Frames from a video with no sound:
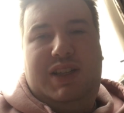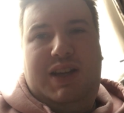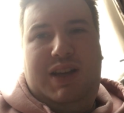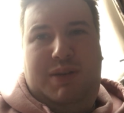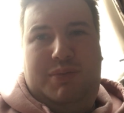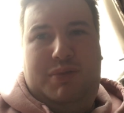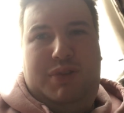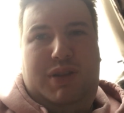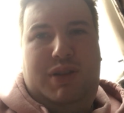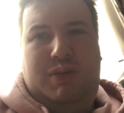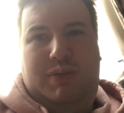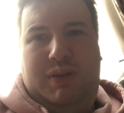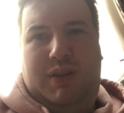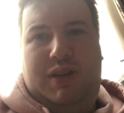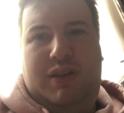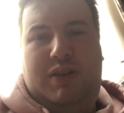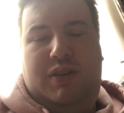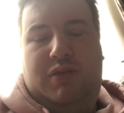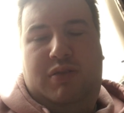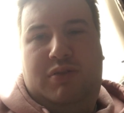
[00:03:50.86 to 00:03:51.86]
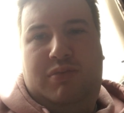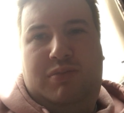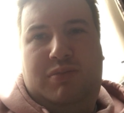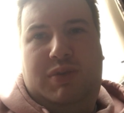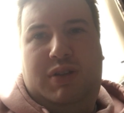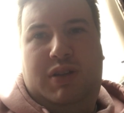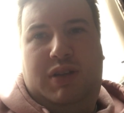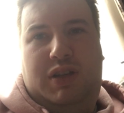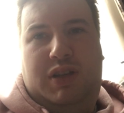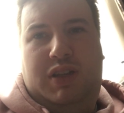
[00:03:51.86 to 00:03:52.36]
I'm still at home.
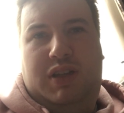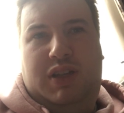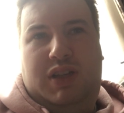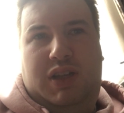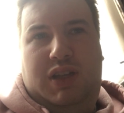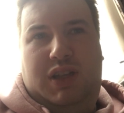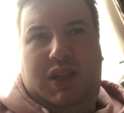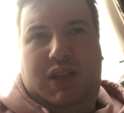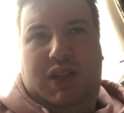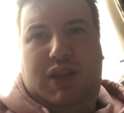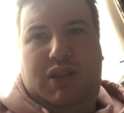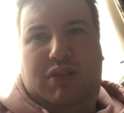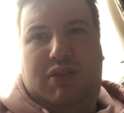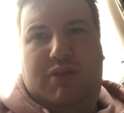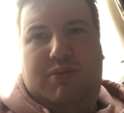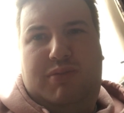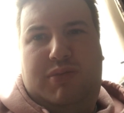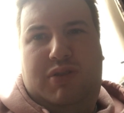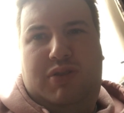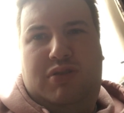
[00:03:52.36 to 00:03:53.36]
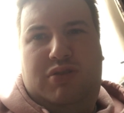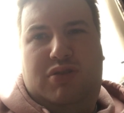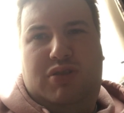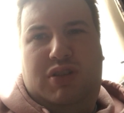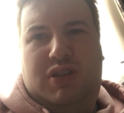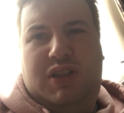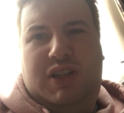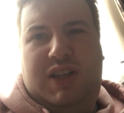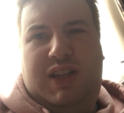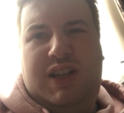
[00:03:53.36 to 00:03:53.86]
It's me
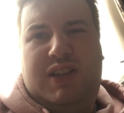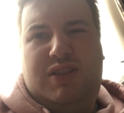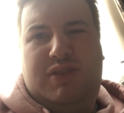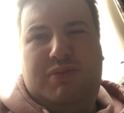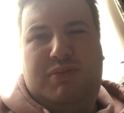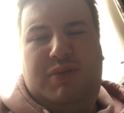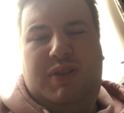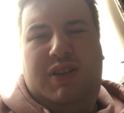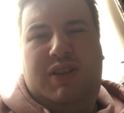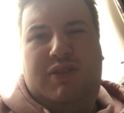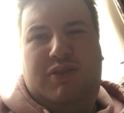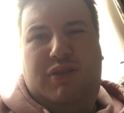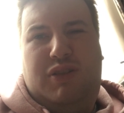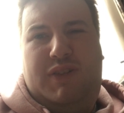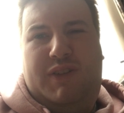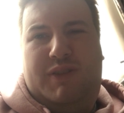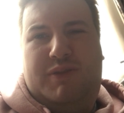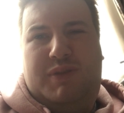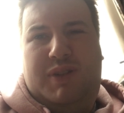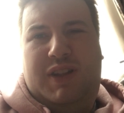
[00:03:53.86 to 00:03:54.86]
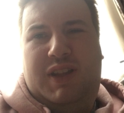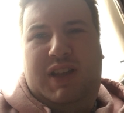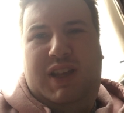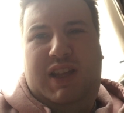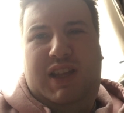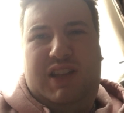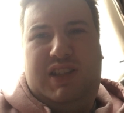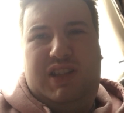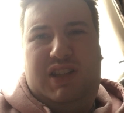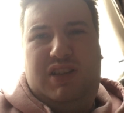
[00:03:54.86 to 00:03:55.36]
enjoying it. I don't really understand why he
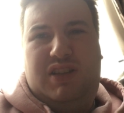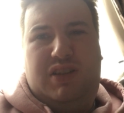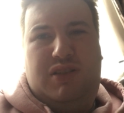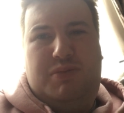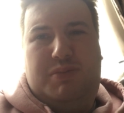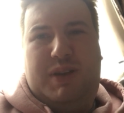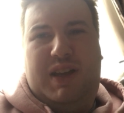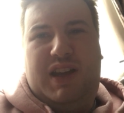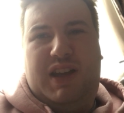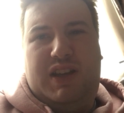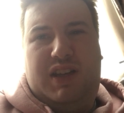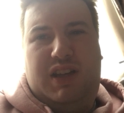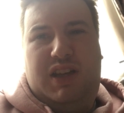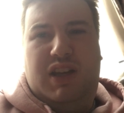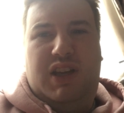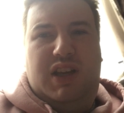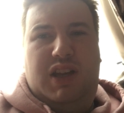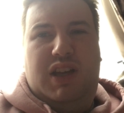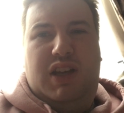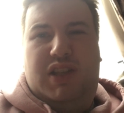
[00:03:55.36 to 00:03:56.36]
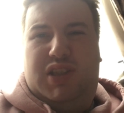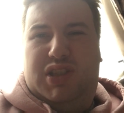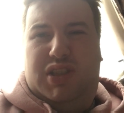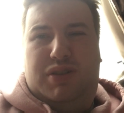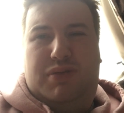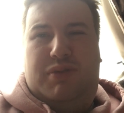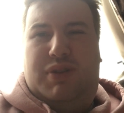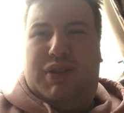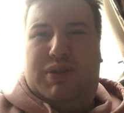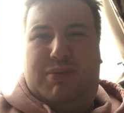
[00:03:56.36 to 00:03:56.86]
had to go back
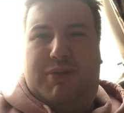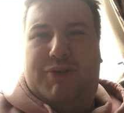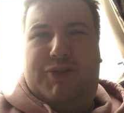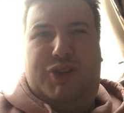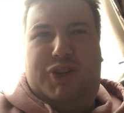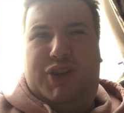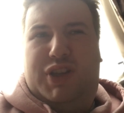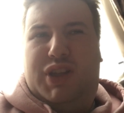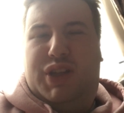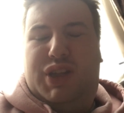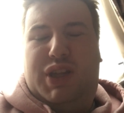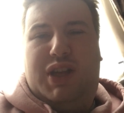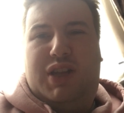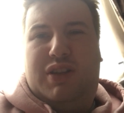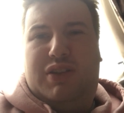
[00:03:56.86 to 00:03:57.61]
2 weeks before Easter.